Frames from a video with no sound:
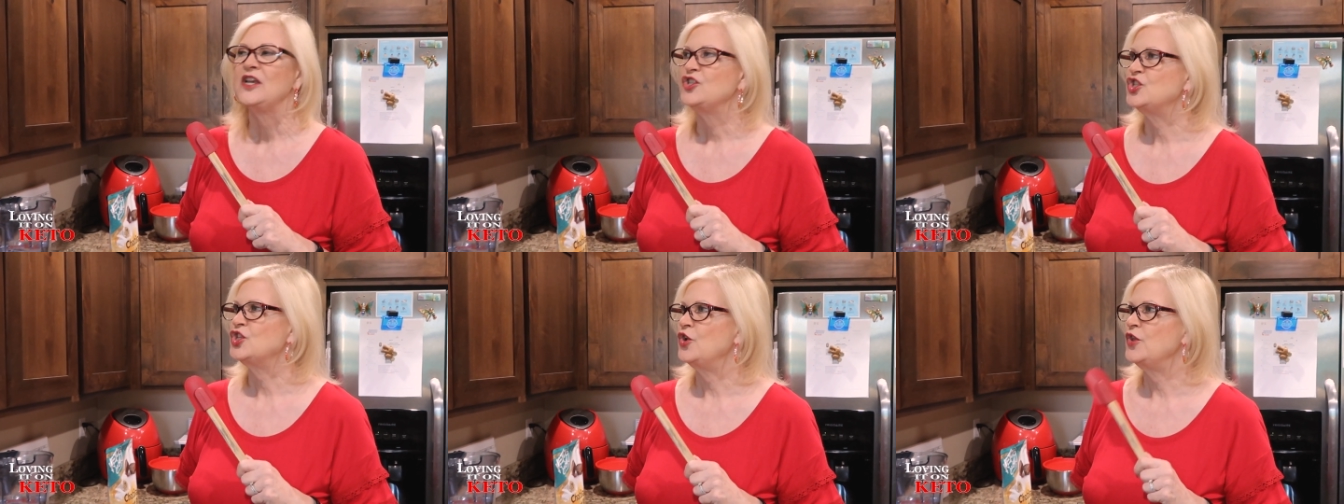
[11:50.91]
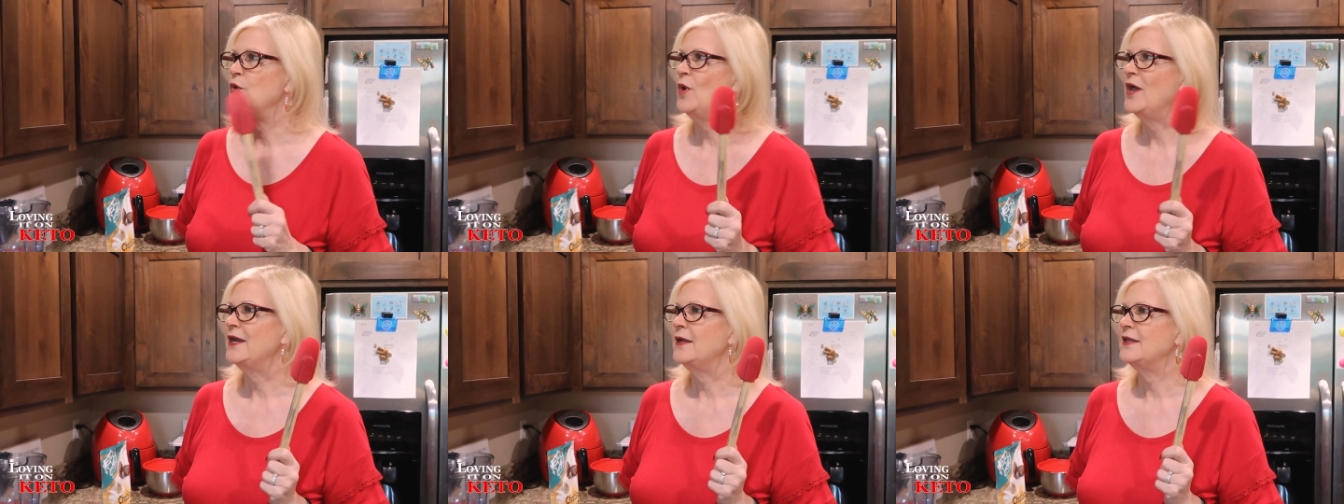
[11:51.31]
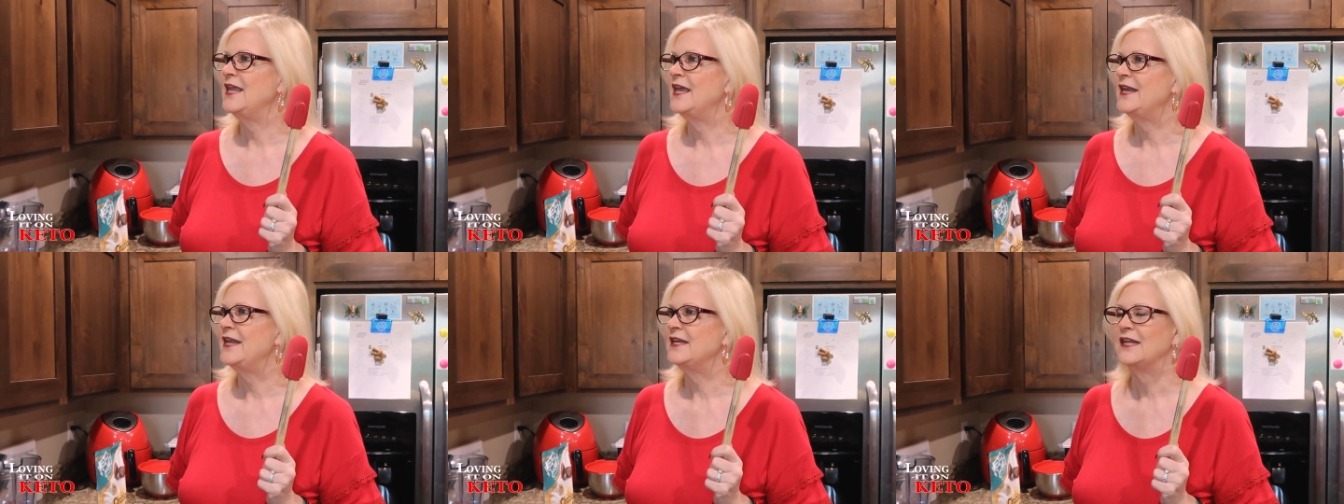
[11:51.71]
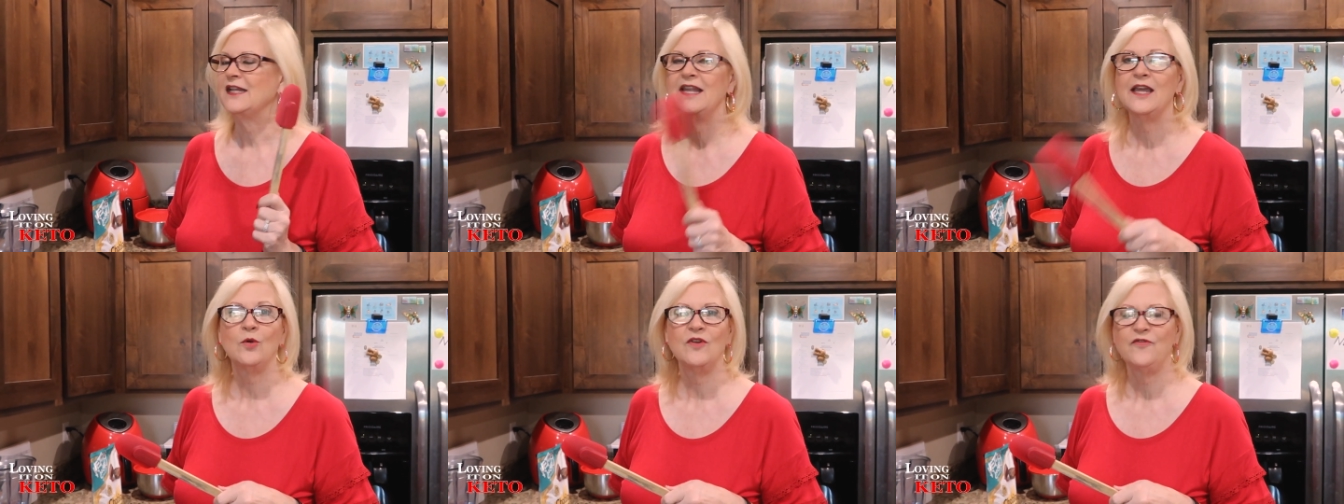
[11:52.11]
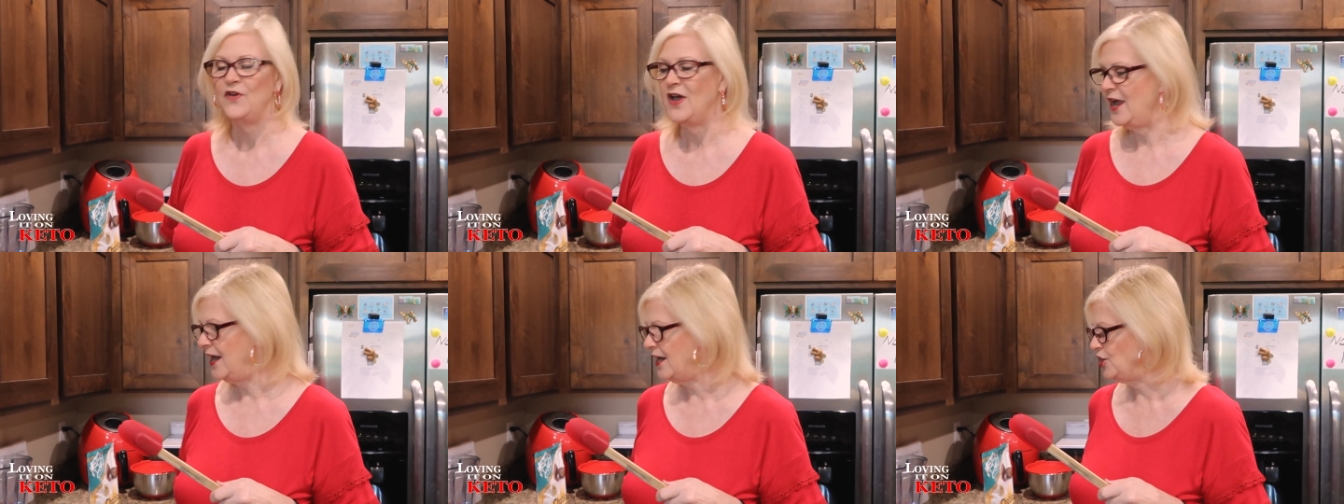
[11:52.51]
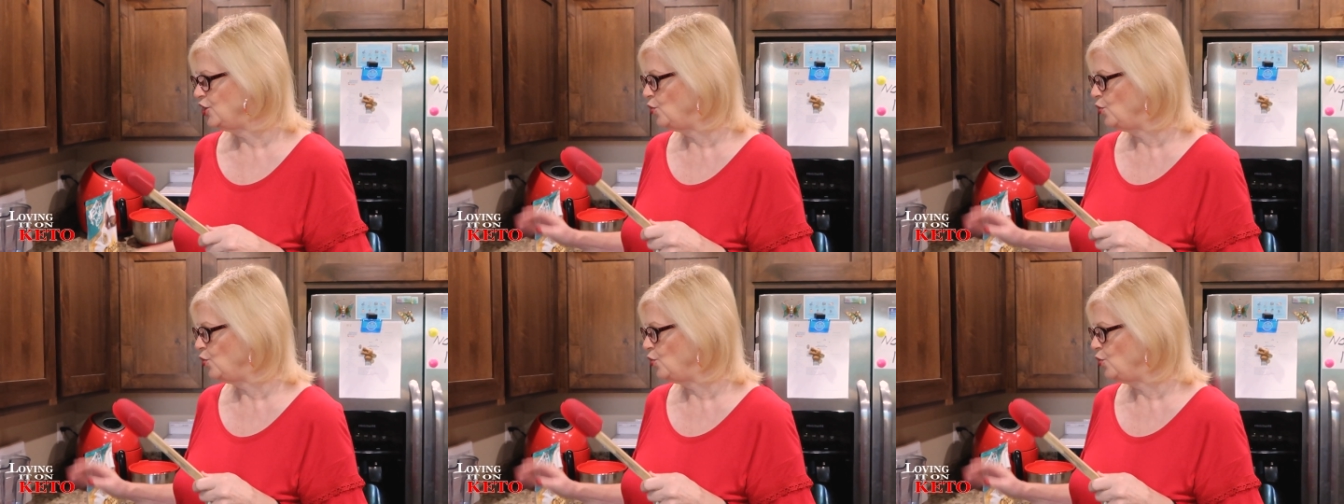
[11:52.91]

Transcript: So you want to get it liquefied.